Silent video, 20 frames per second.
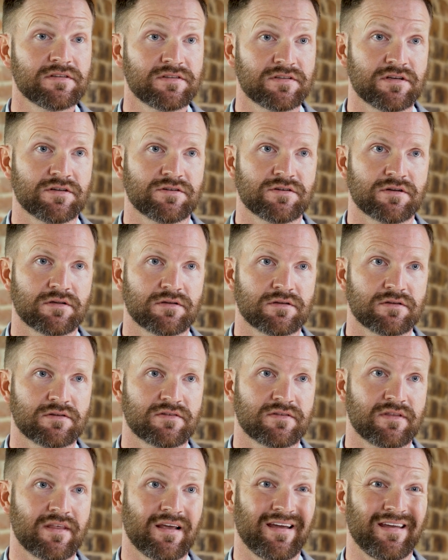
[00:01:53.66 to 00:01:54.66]

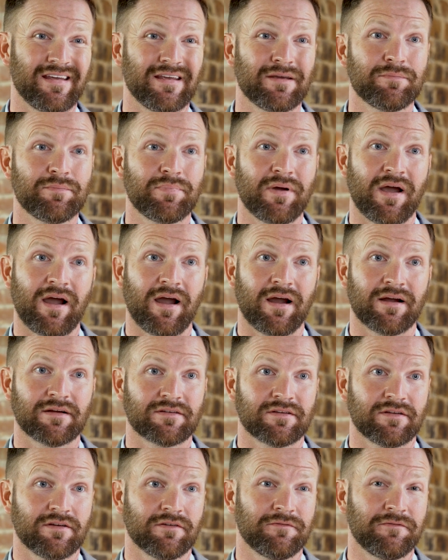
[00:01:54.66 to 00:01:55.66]
decisions that
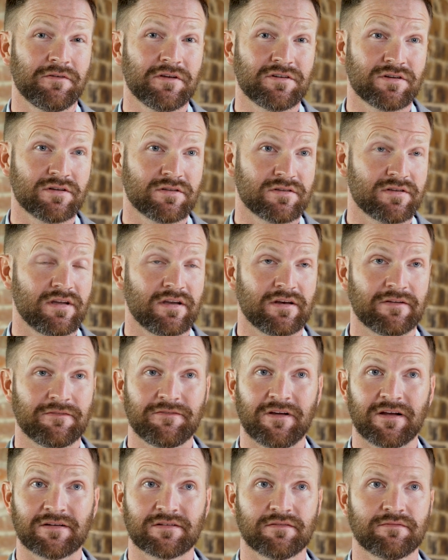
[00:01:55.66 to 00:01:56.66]
impact efficiency and
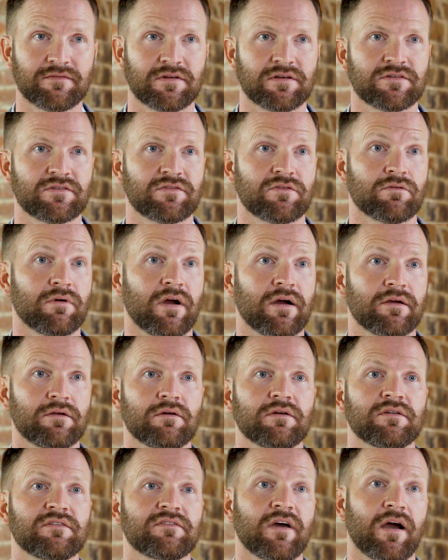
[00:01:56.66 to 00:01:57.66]
effectiveness throughout
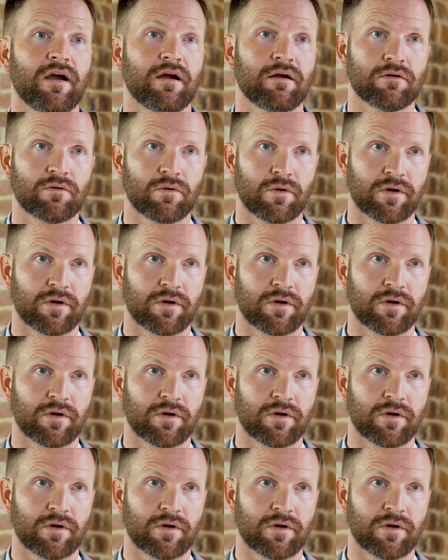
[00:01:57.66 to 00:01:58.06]
your entire